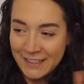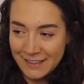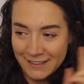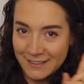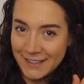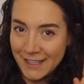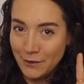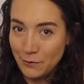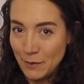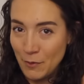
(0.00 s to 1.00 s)
in a silly,
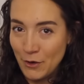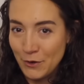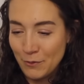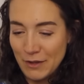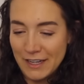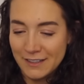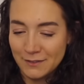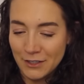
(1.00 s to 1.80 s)
goofy mood because of